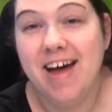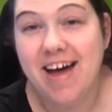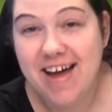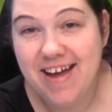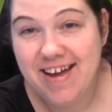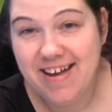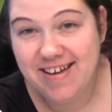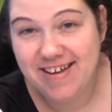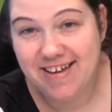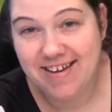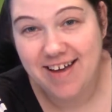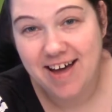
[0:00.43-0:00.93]

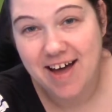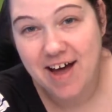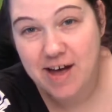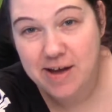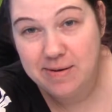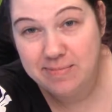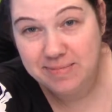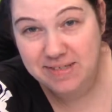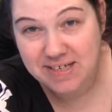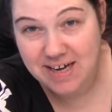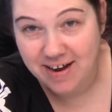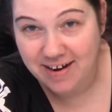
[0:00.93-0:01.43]
Hi,
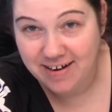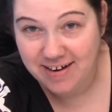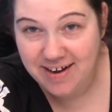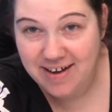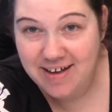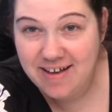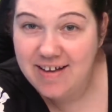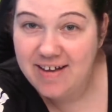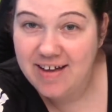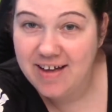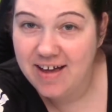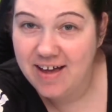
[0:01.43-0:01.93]
I'm Tanya,
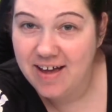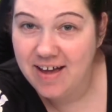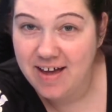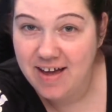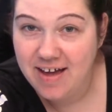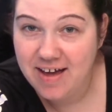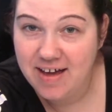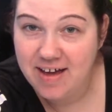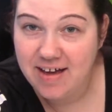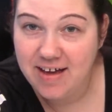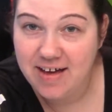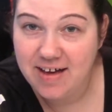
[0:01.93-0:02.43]

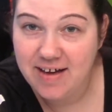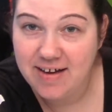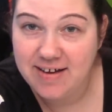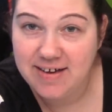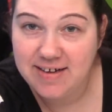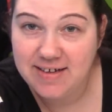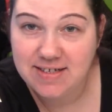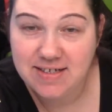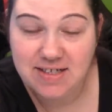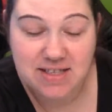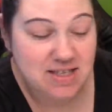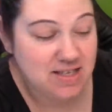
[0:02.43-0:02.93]

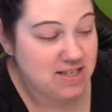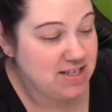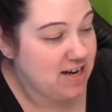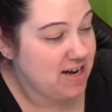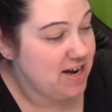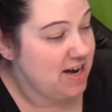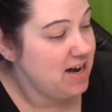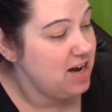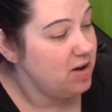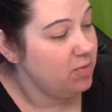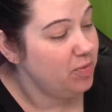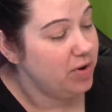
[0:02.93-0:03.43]
and
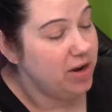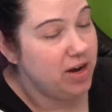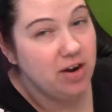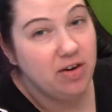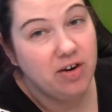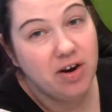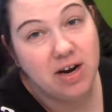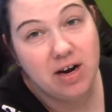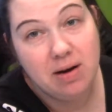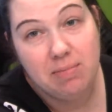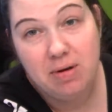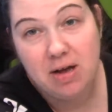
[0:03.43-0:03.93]
today we are
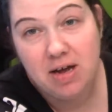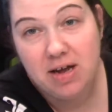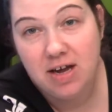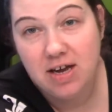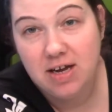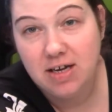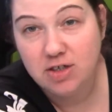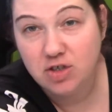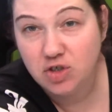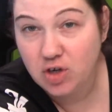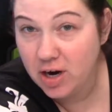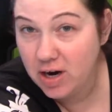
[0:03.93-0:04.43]
going to
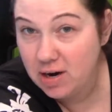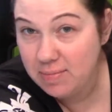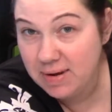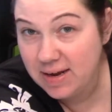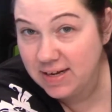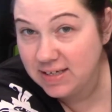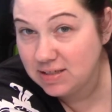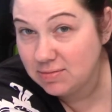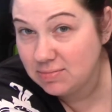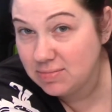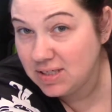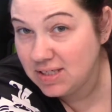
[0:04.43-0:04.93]
be trying to make
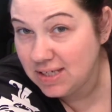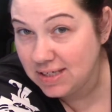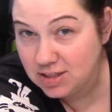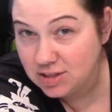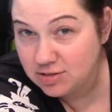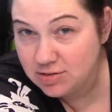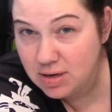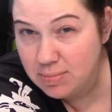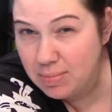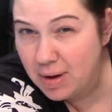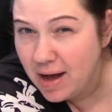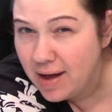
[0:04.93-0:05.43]
some
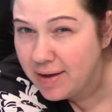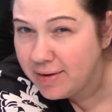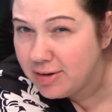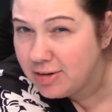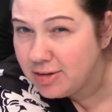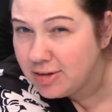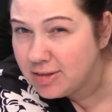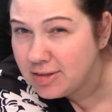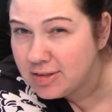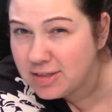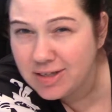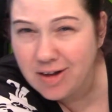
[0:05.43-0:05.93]
sensory
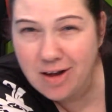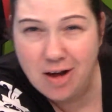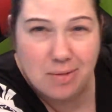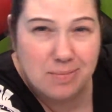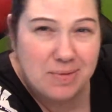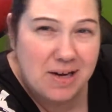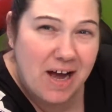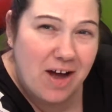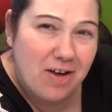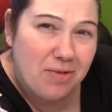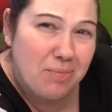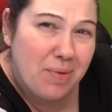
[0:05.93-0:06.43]
bottles, calm
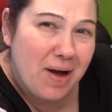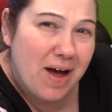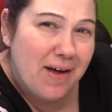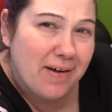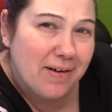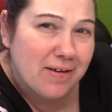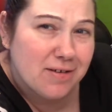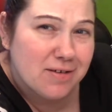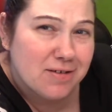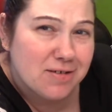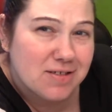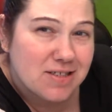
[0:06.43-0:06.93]
down
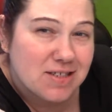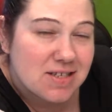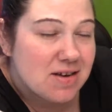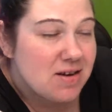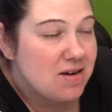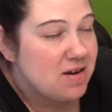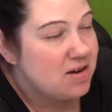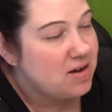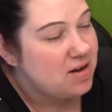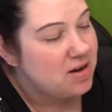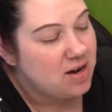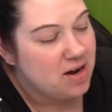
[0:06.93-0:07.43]
bottles.
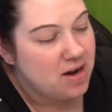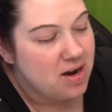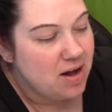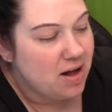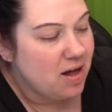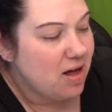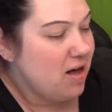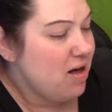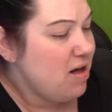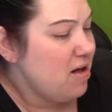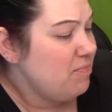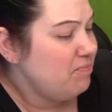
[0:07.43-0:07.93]

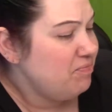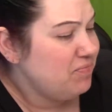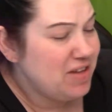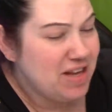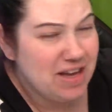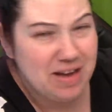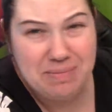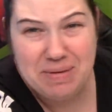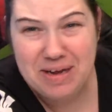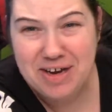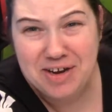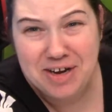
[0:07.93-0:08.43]

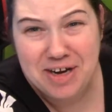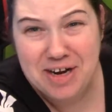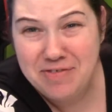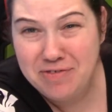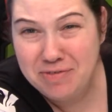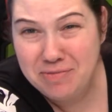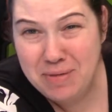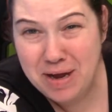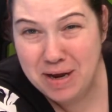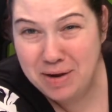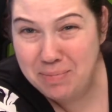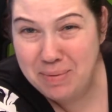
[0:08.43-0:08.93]
You can
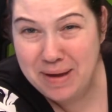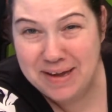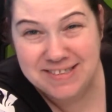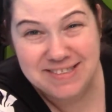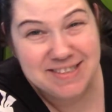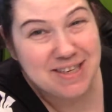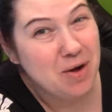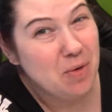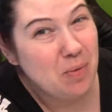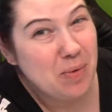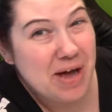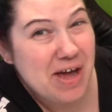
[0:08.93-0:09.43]
even make
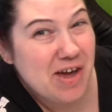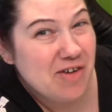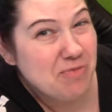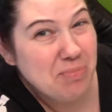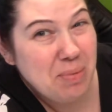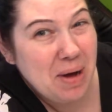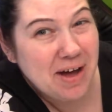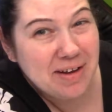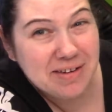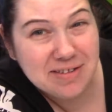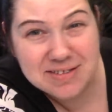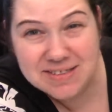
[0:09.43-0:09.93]
basic wave
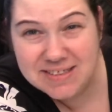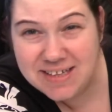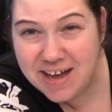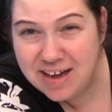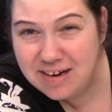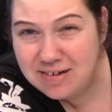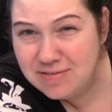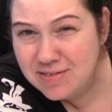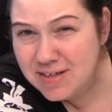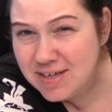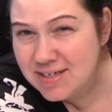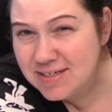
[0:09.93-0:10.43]
bottles out
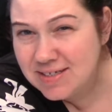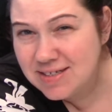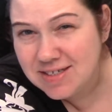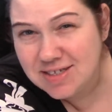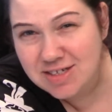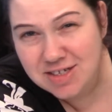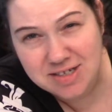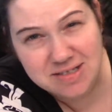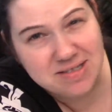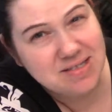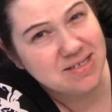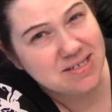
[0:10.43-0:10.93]
of this. It's a
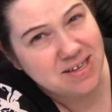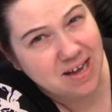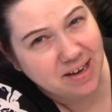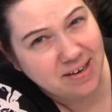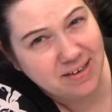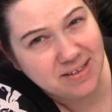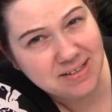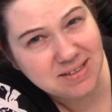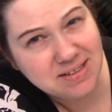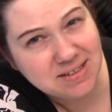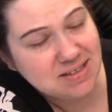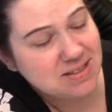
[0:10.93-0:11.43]
good
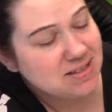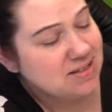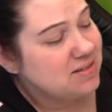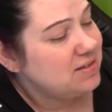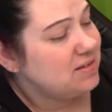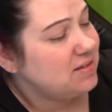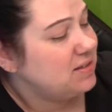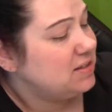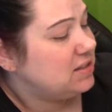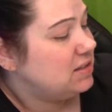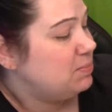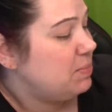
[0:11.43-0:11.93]
science
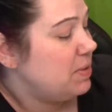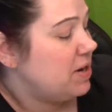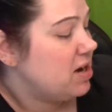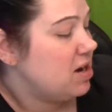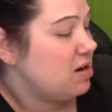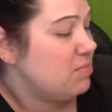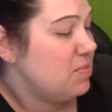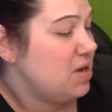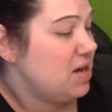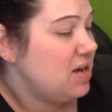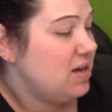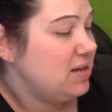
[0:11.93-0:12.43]

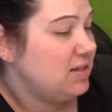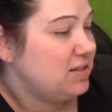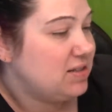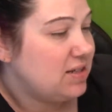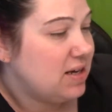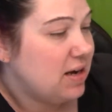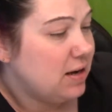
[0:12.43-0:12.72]
experiment.